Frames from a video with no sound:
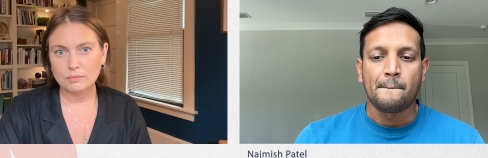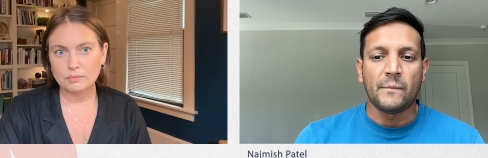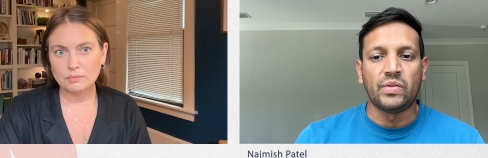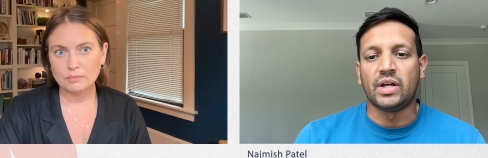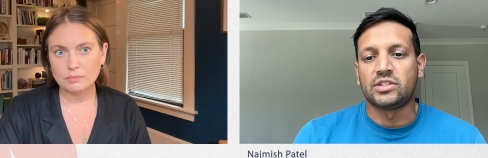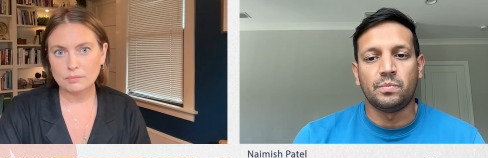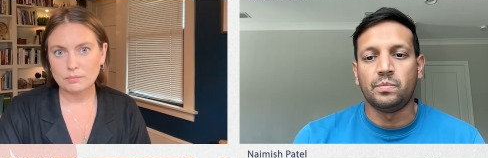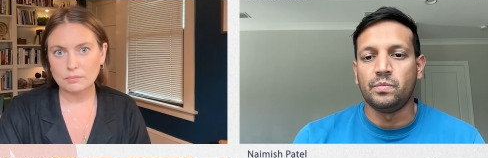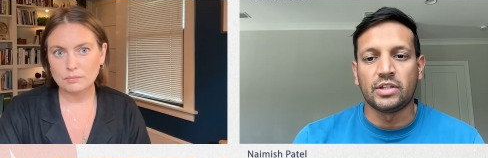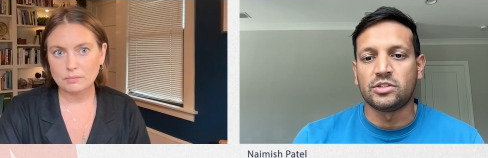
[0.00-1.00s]
Speaker 1: And that's a
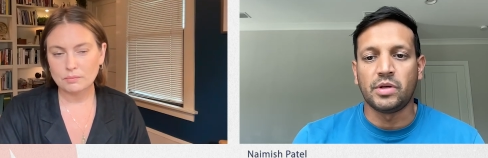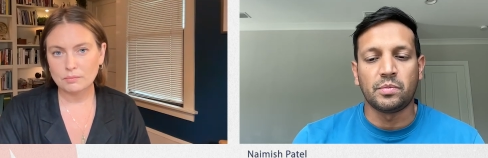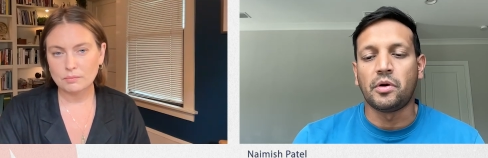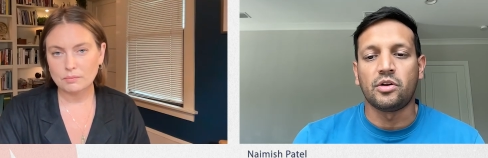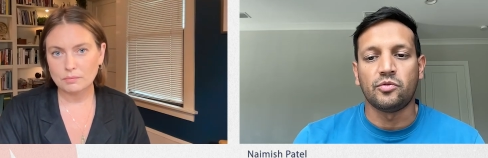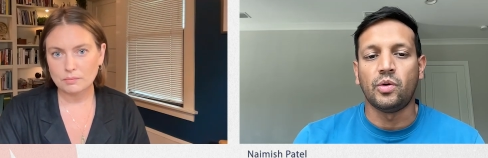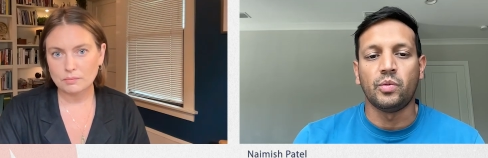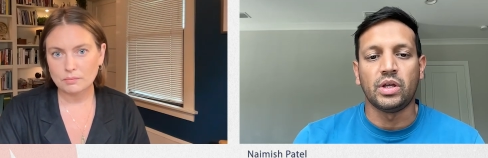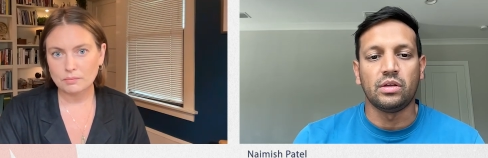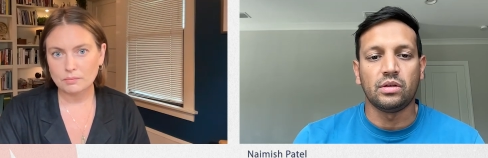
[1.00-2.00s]
that's a big part of what
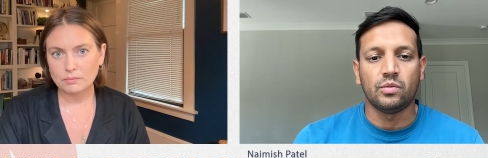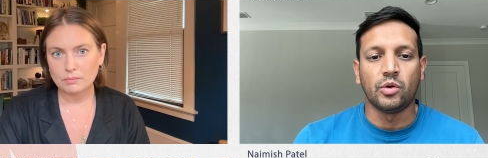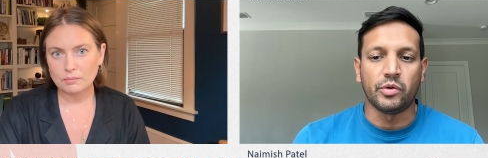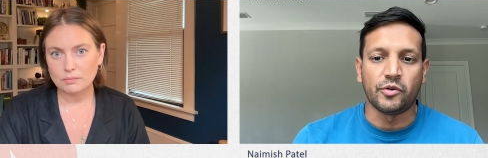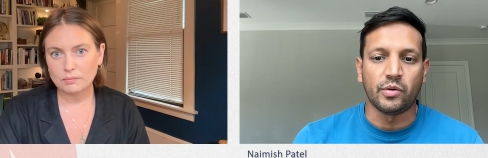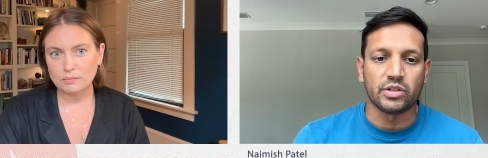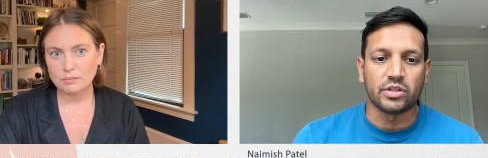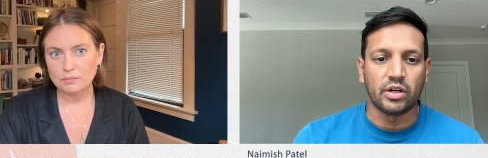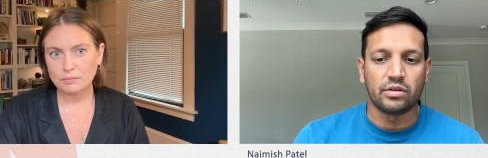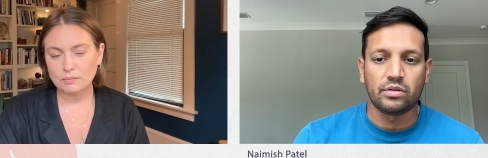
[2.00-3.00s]
we what we focus
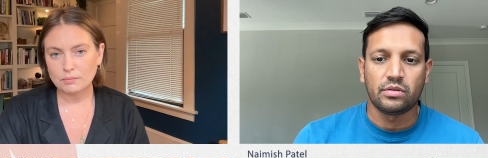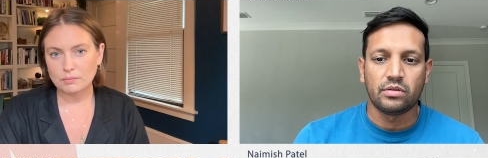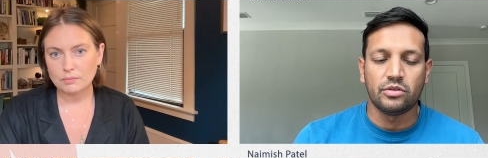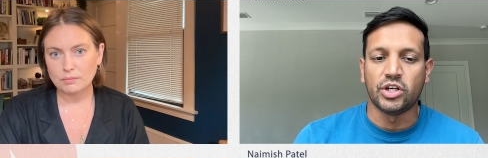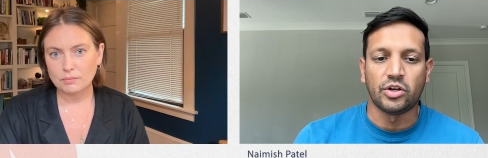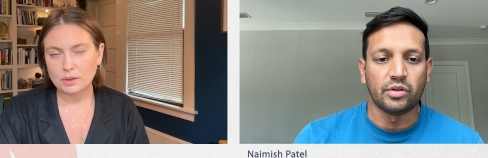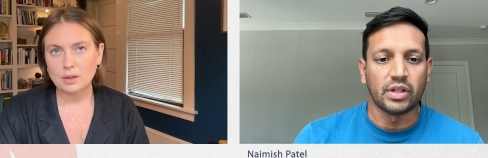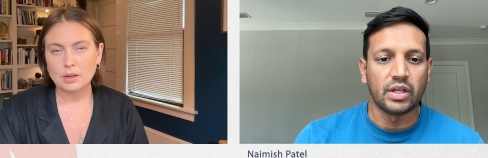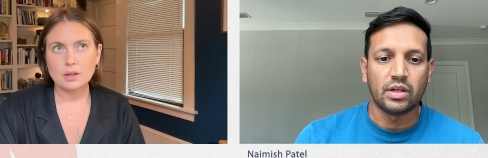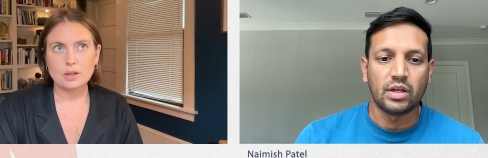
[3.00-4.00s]
on generally.
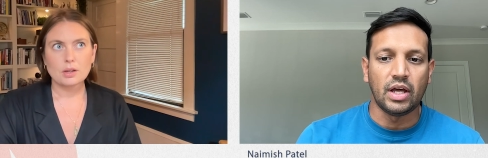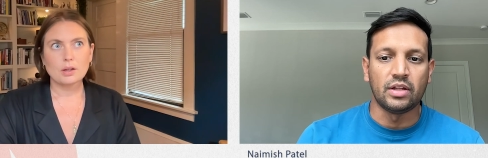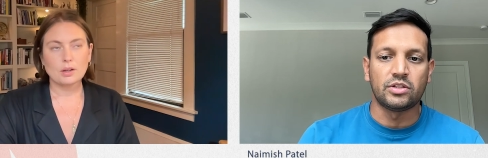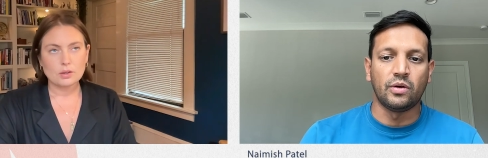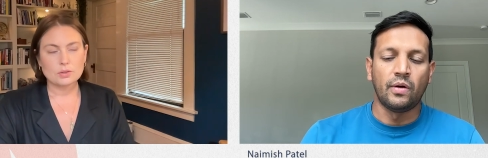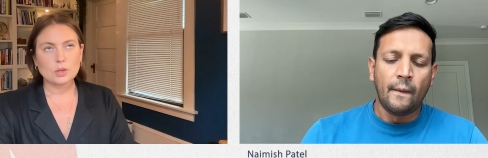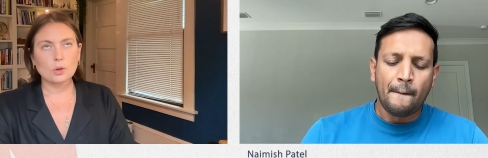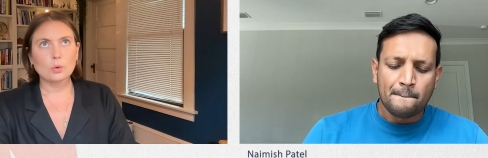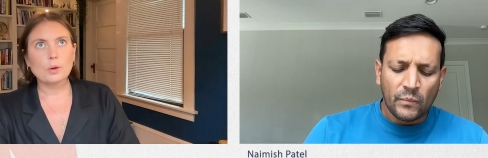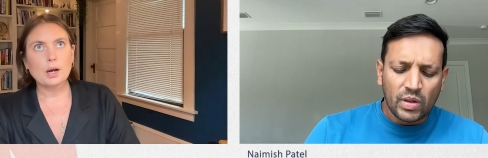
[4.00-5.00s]
And so,
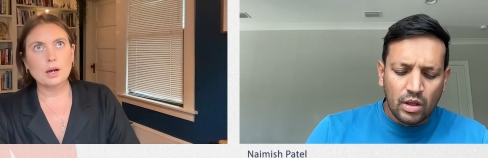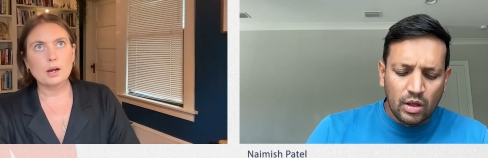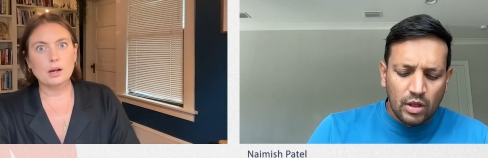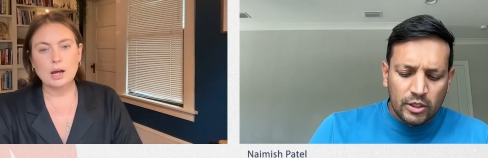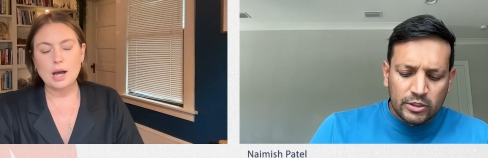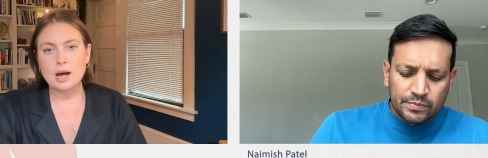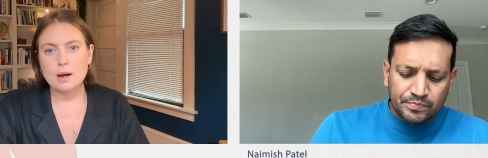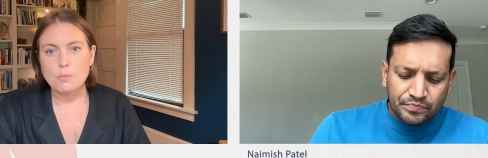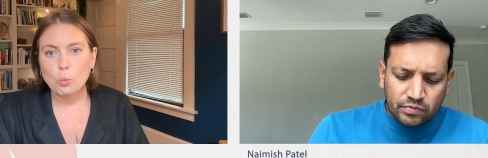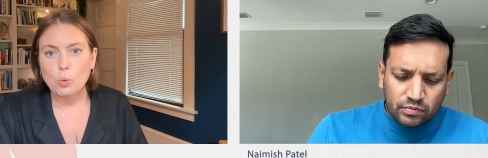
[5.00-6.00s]
so
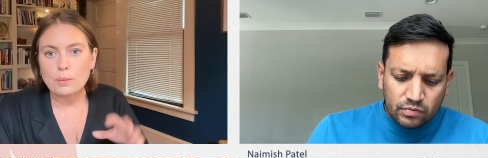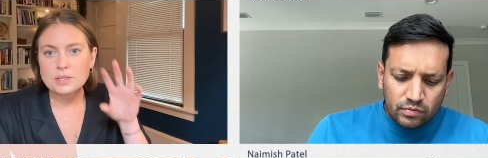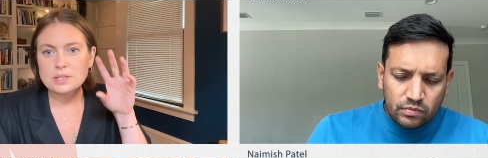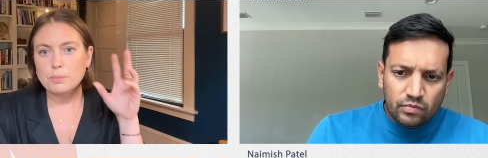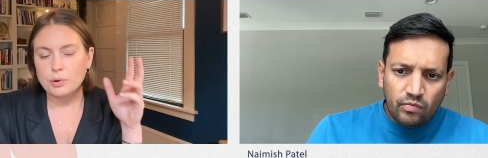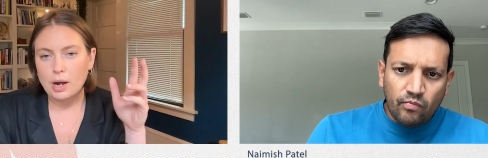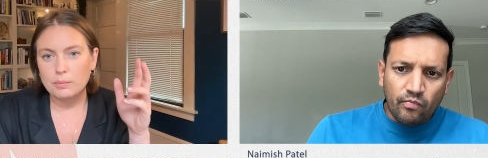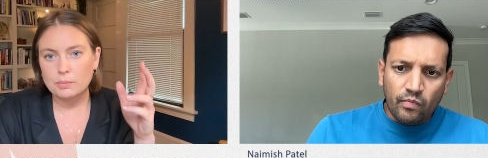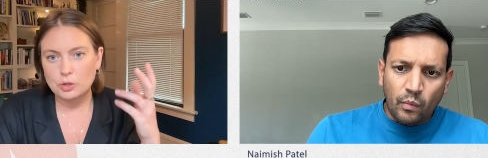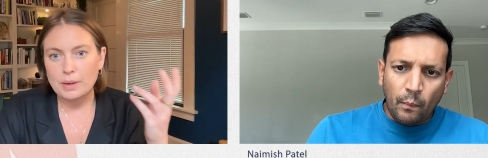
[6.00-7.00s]
Speaker 2: um, what was the
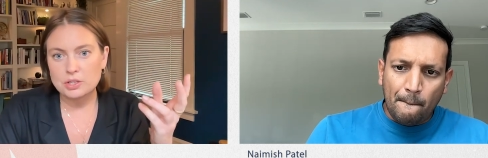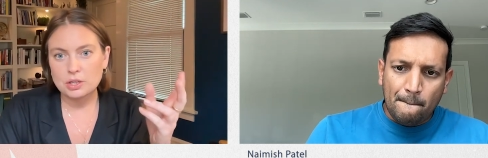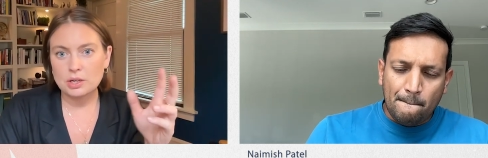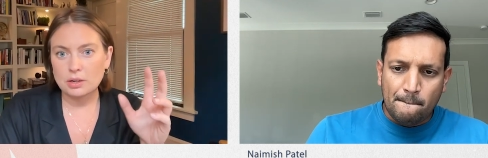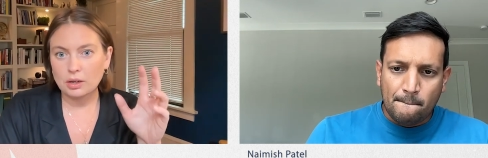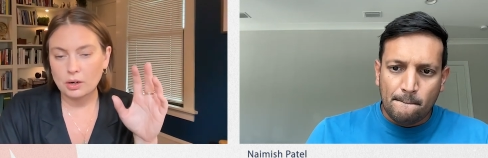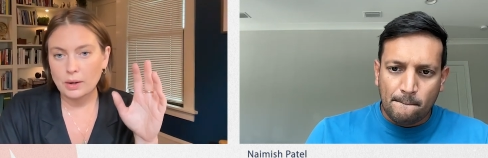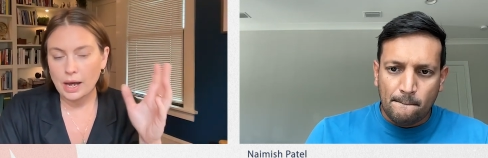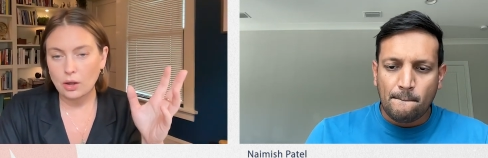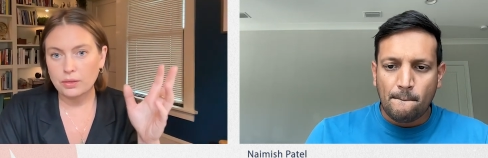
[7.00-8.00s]
problem? You mentioned, you know,
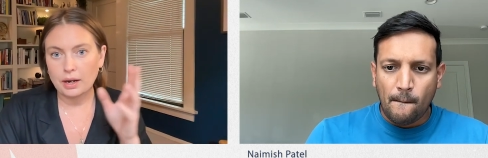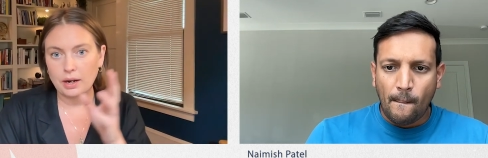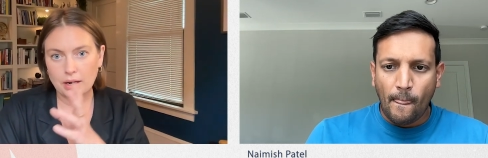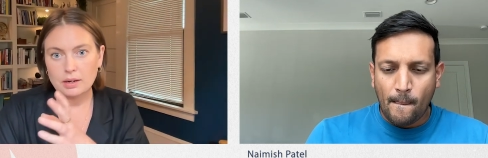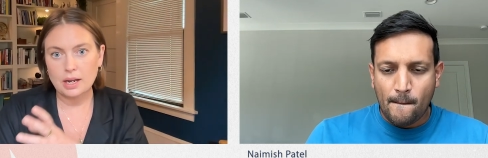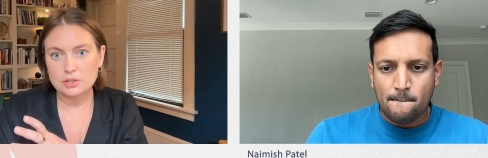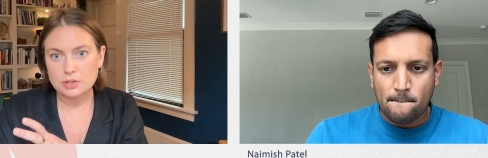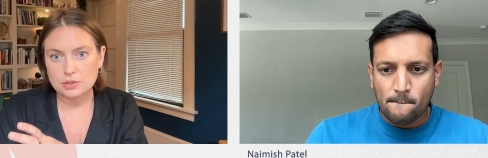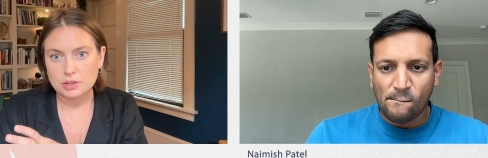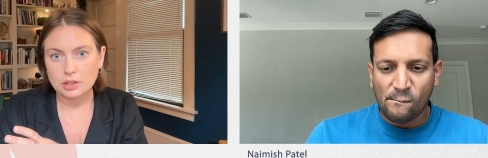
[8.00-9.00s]
healthcare and national
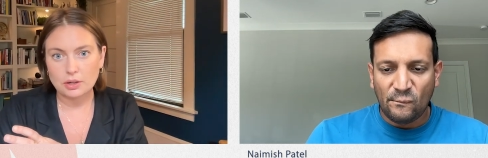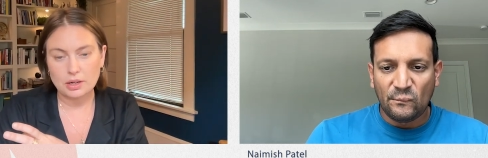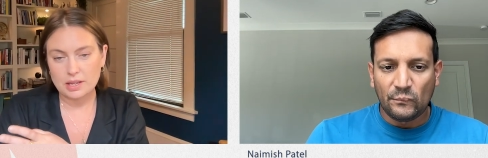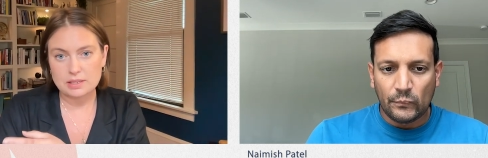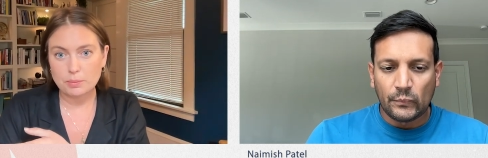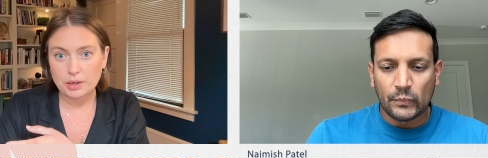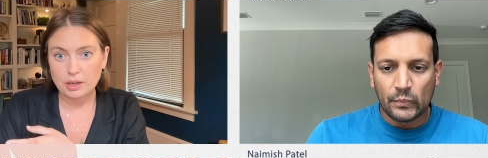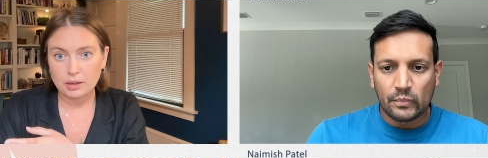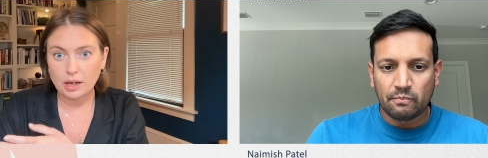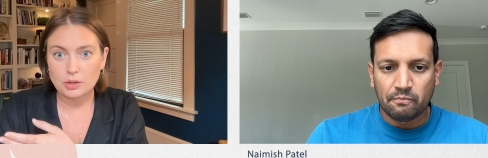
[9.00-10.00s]
security. That's a
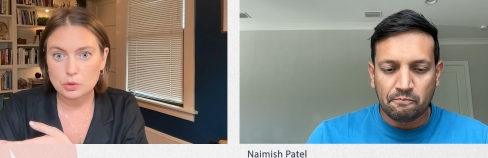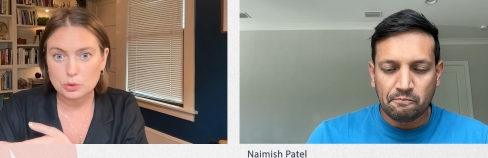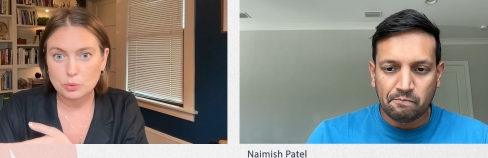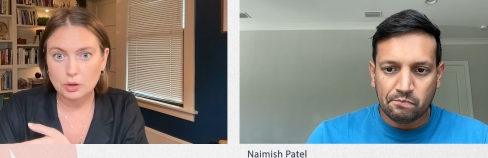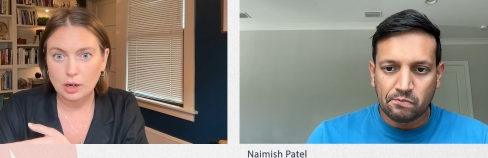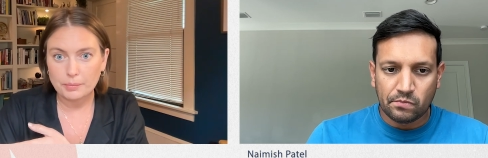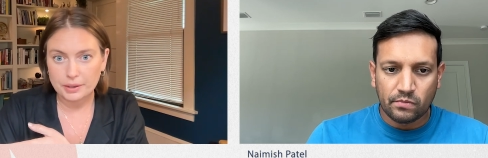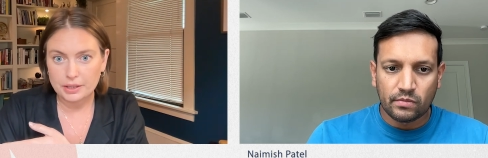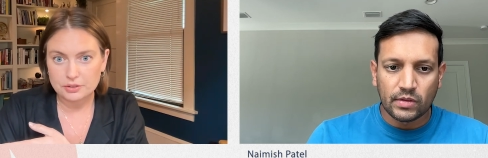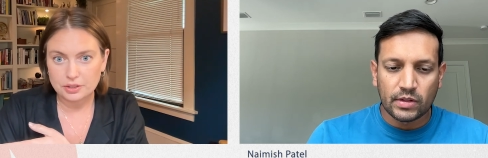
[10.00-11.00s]
pretty unusual
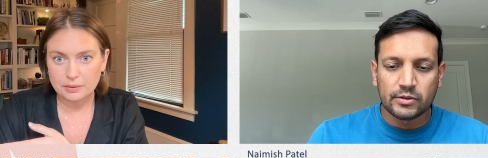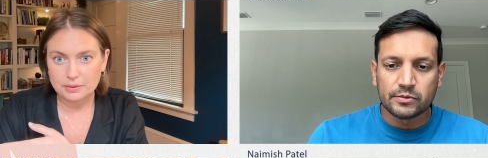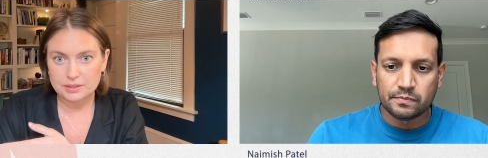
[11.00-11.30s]
combination, I would